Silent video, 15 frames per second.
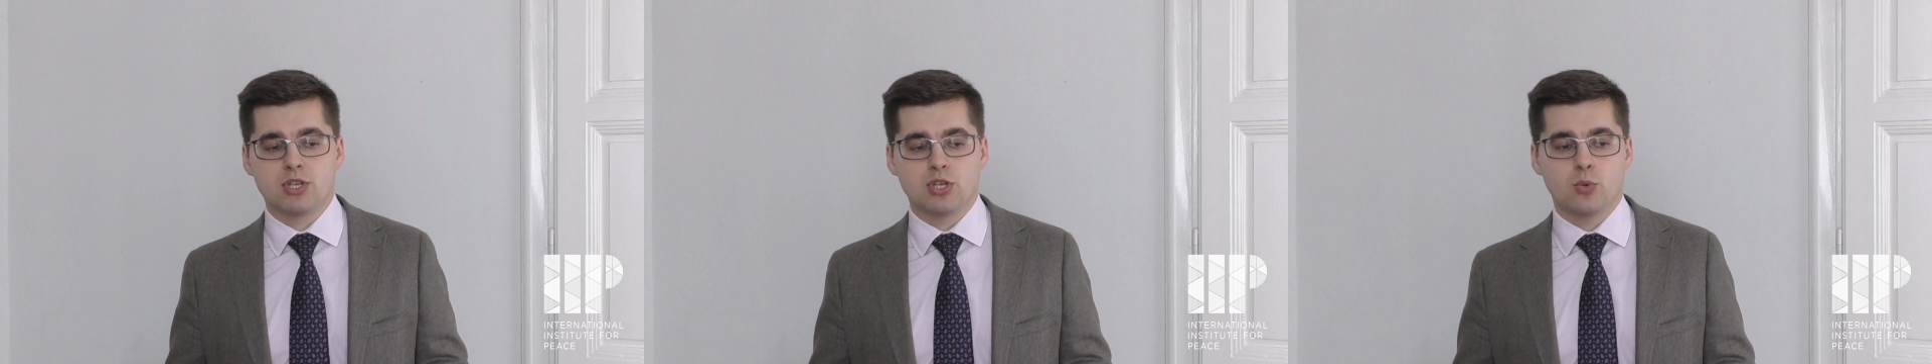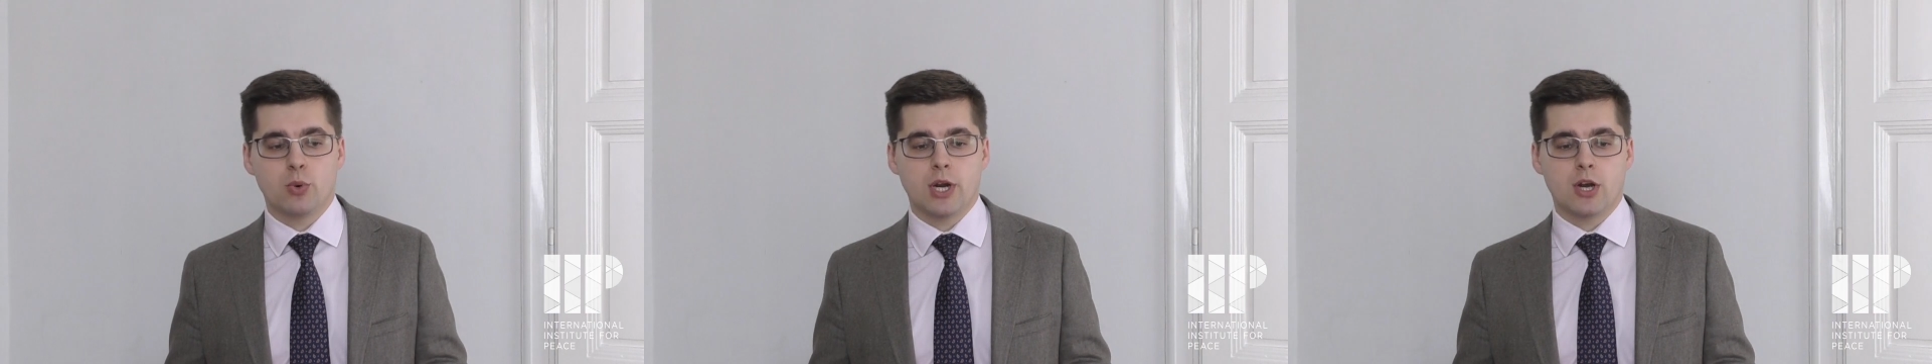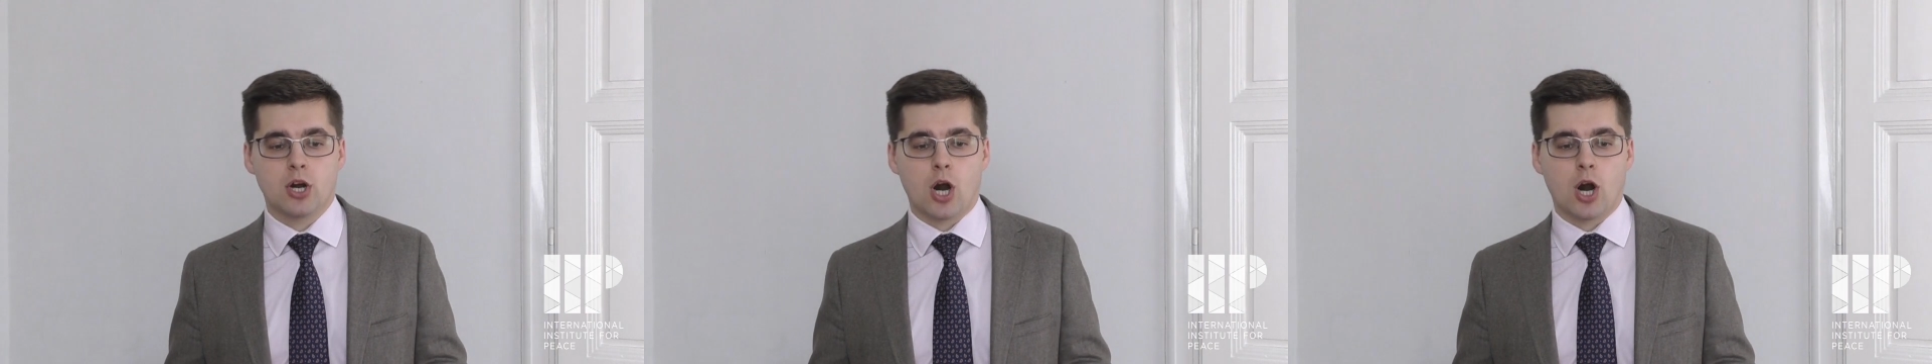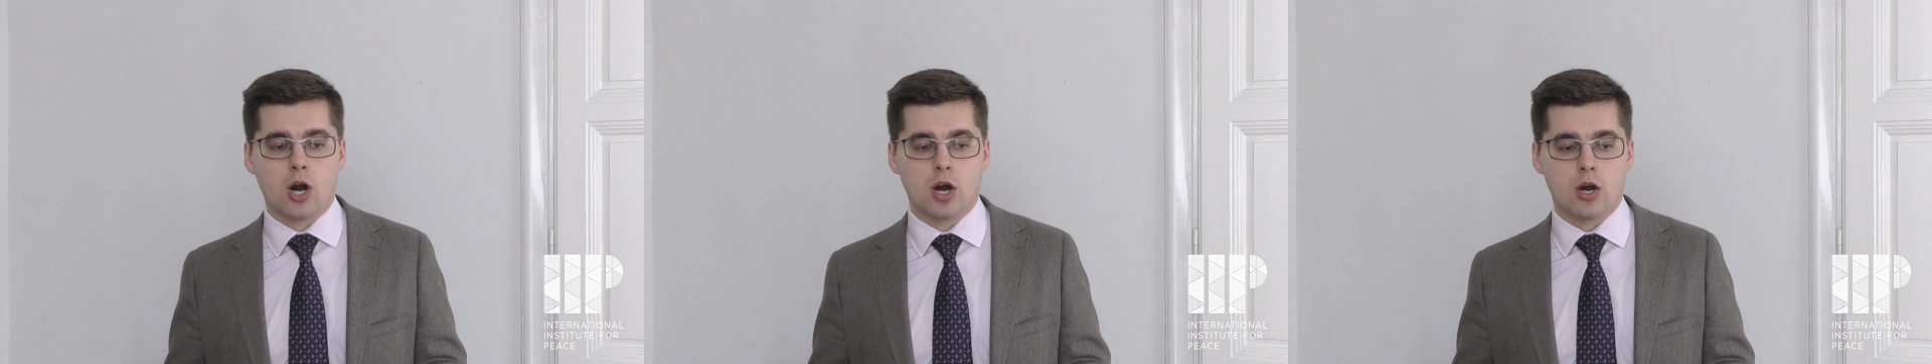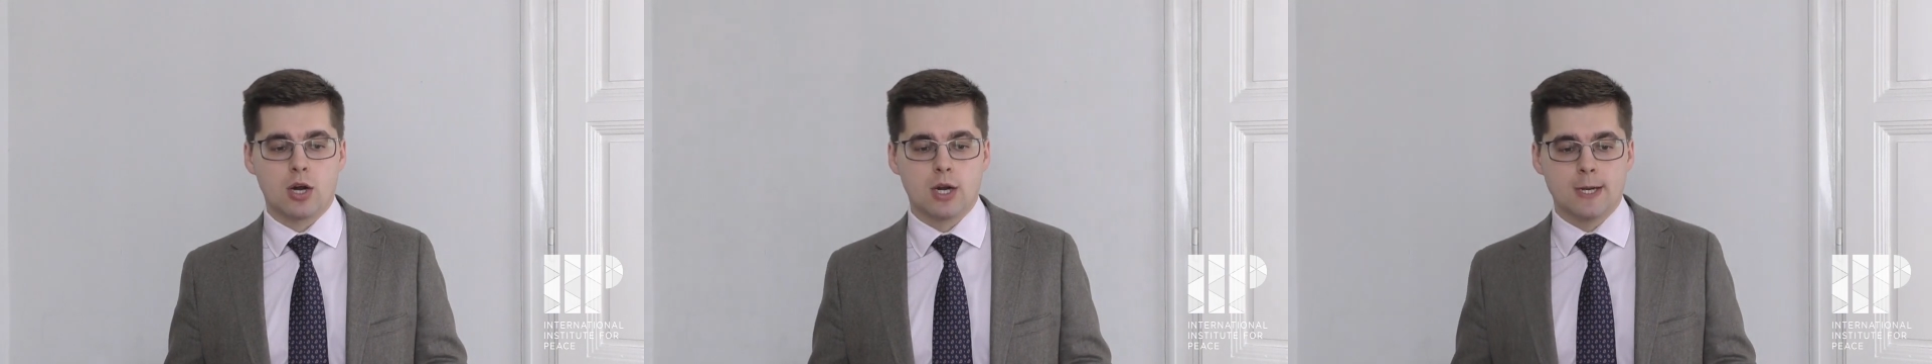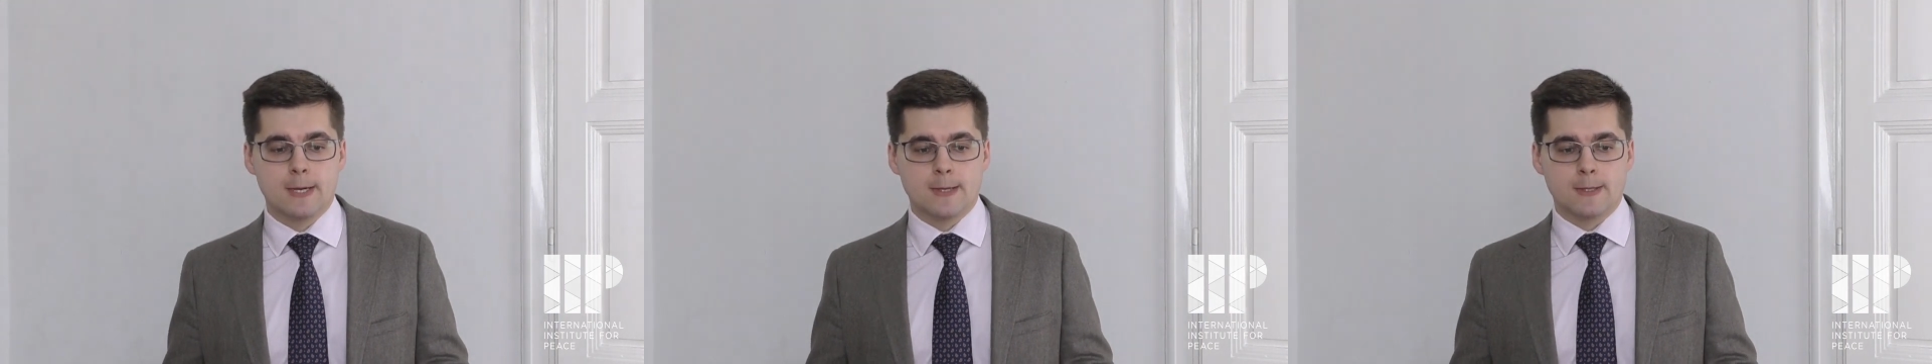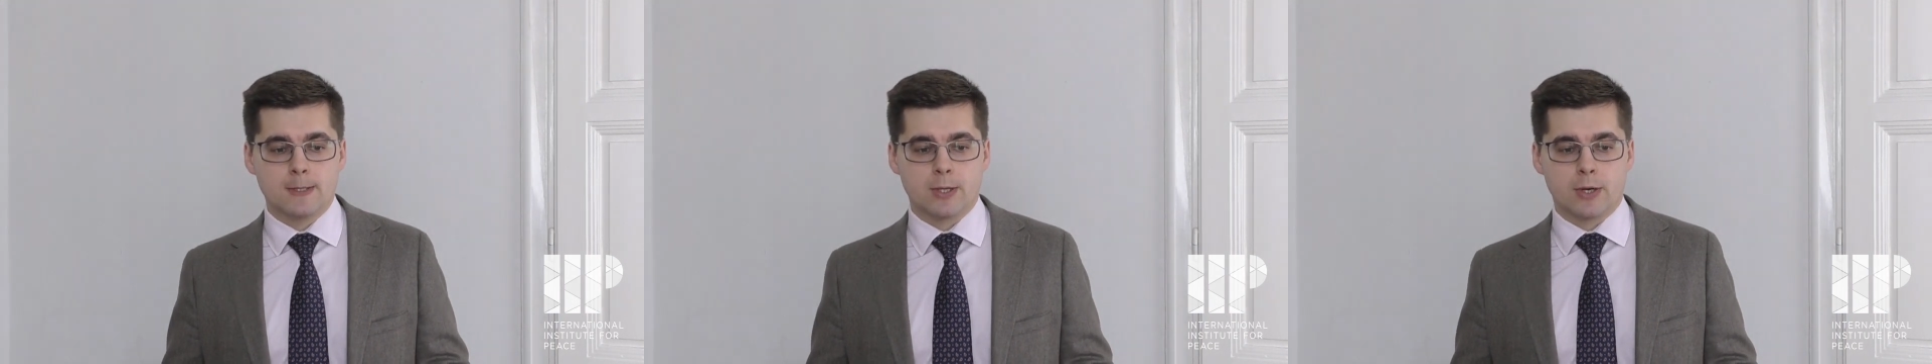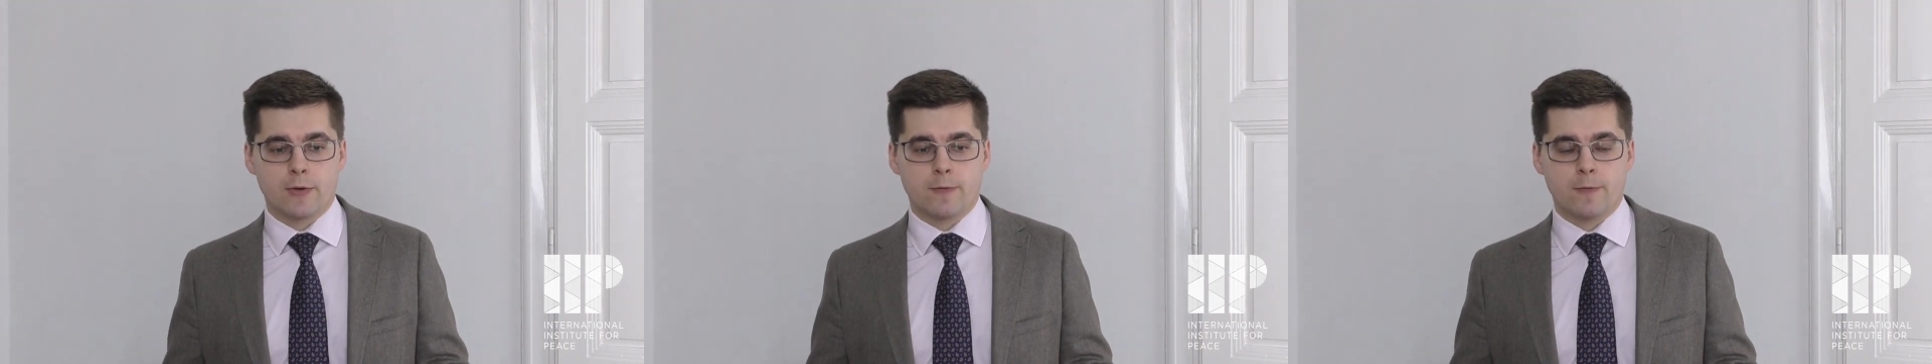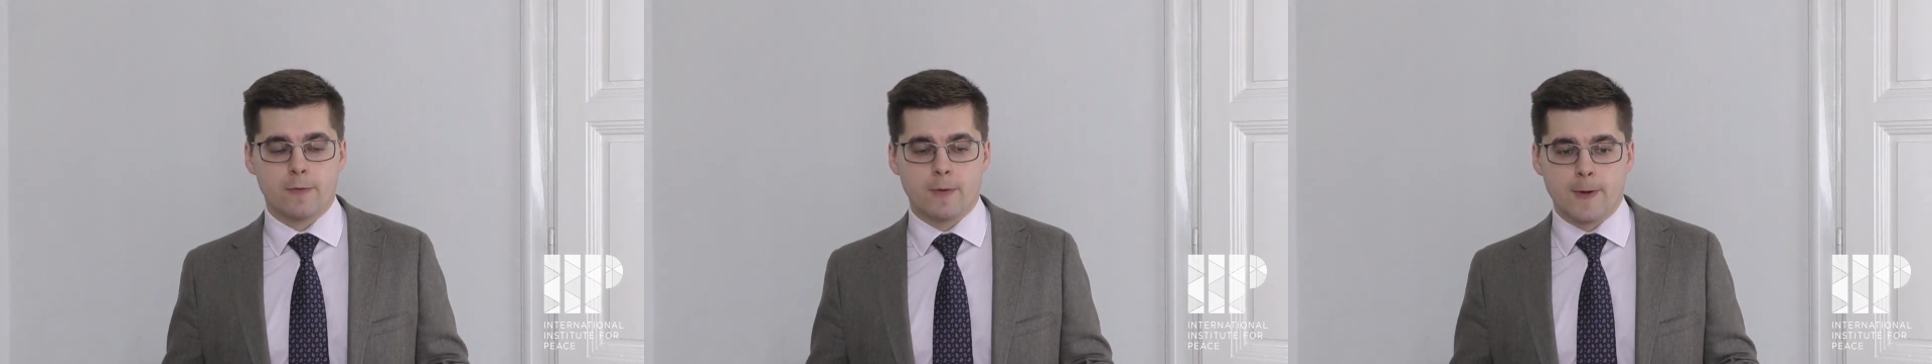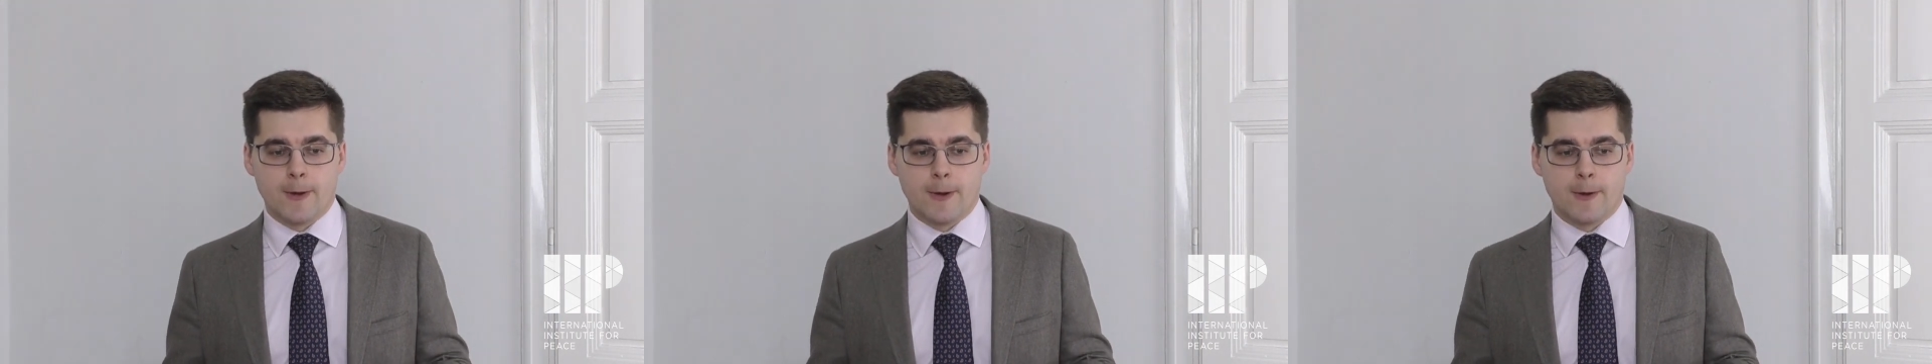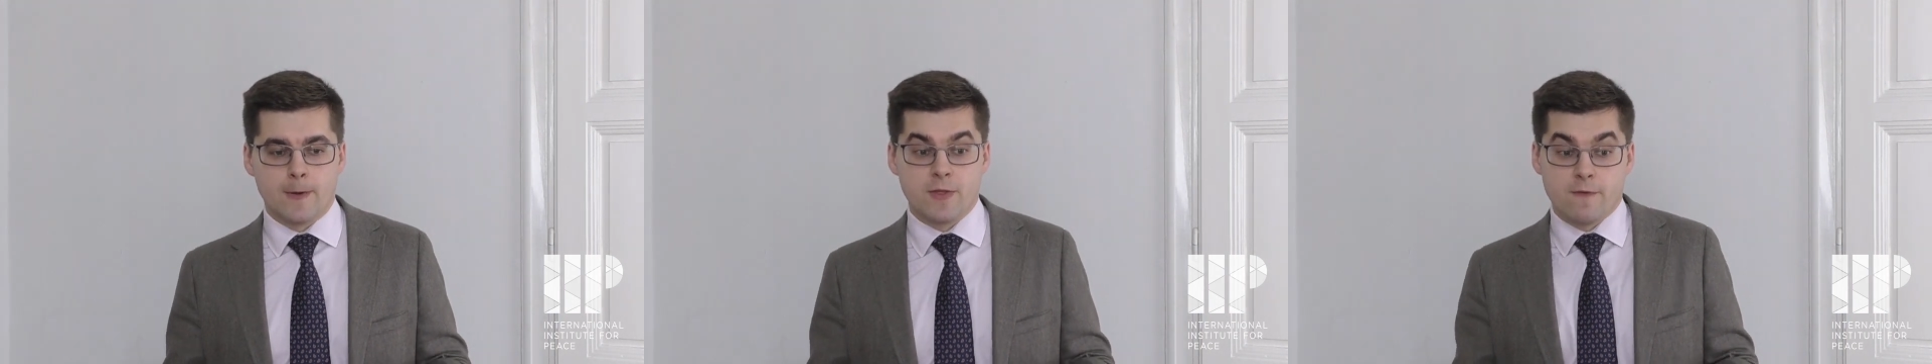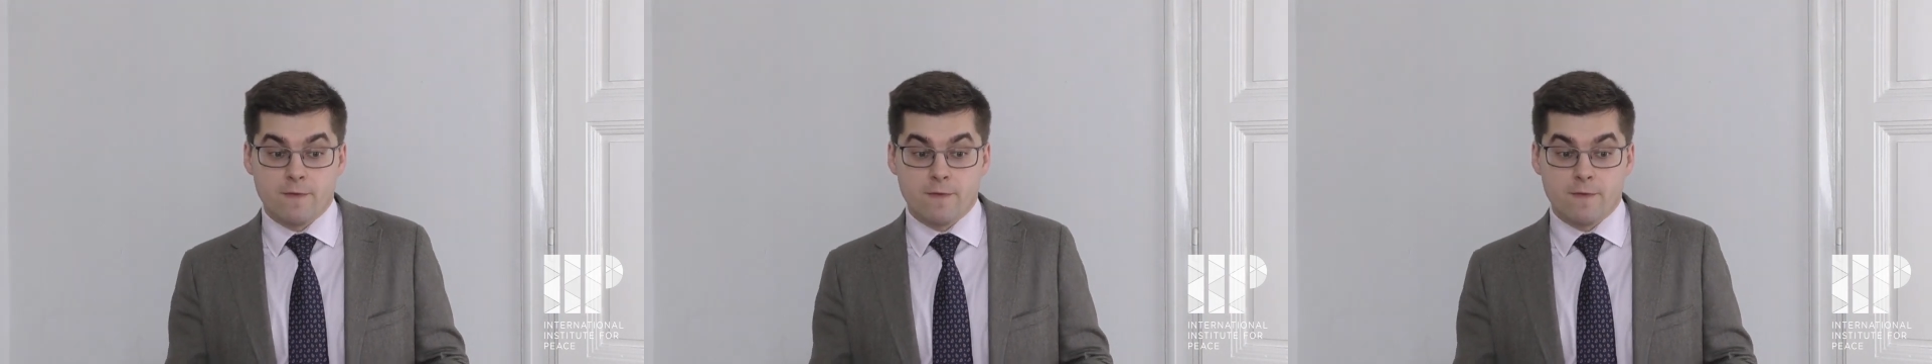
between are sort of uh,